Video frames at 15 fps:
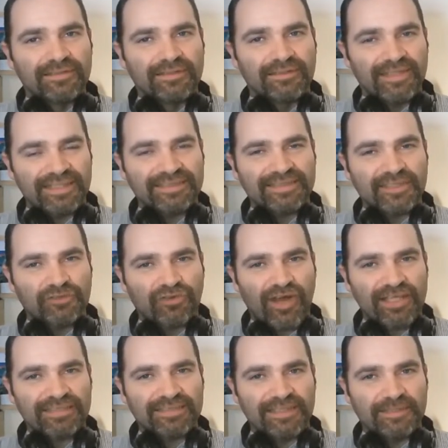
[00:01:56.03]
That's the
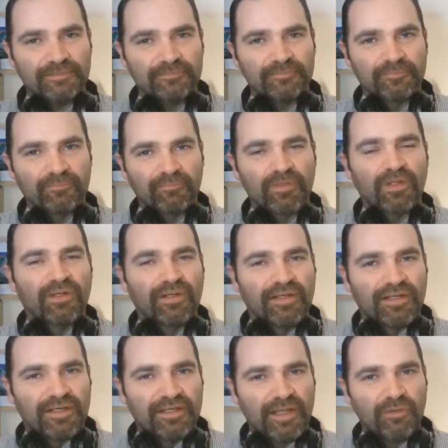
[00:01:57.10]
Traxler.
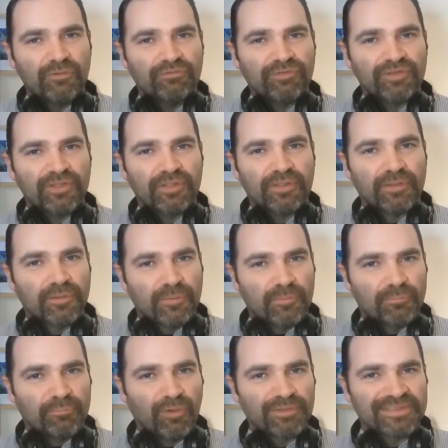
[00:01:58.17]
Now for the
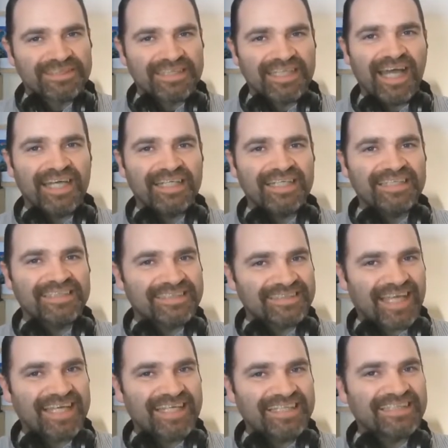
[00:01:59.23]
Ponziani
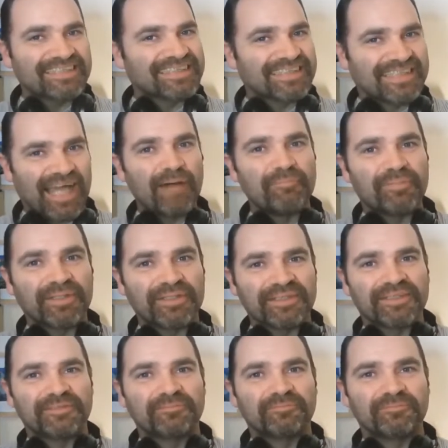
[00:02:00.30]
Steinitz
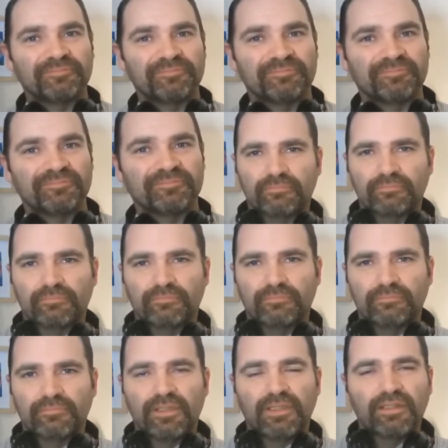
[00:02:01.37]
Gambit.
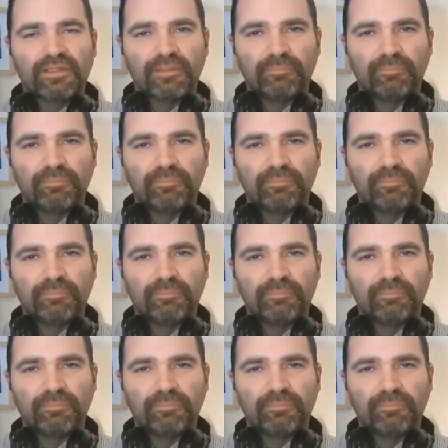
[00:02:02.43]
The